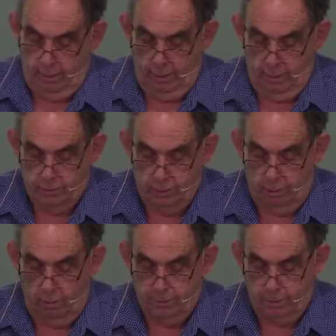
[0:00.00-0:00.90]
It's not
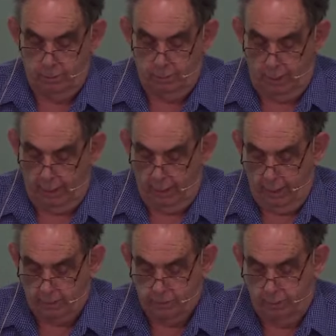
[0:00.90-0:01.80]
optional
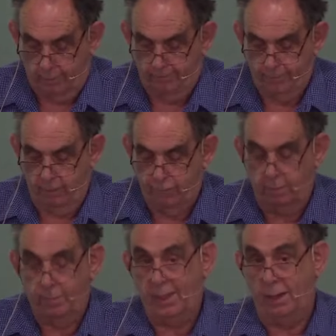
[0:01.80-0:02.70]
extra. If it had
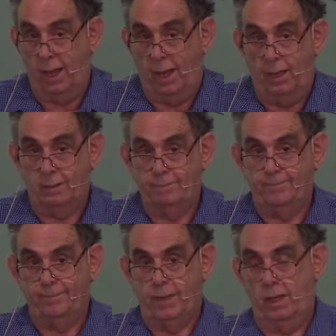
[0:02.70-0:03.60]
been that,
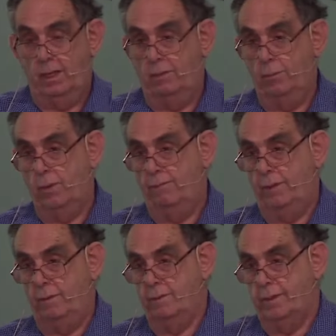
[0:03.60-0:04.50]
he would have
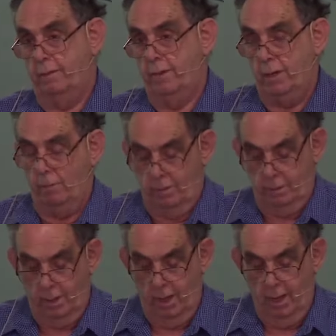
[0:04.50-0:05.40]
used the Greek word
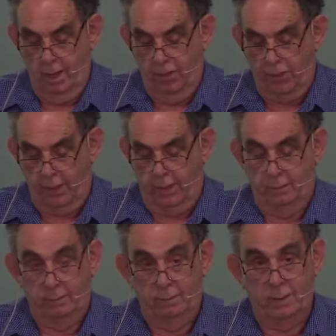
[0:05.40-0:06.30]
thelo,
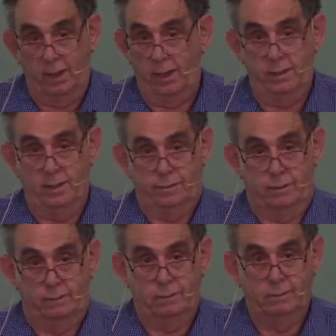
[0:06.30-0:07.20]
and he
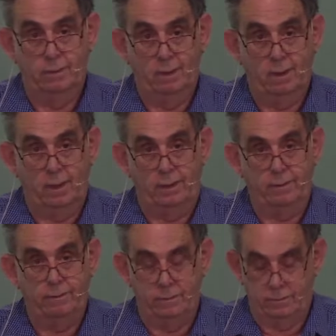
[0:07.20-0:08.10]
doesn't. He
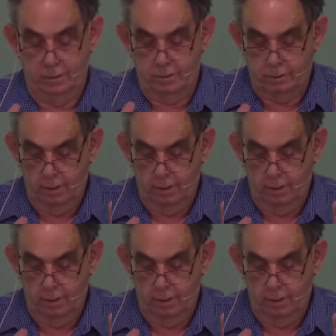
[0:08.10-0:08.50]
uses this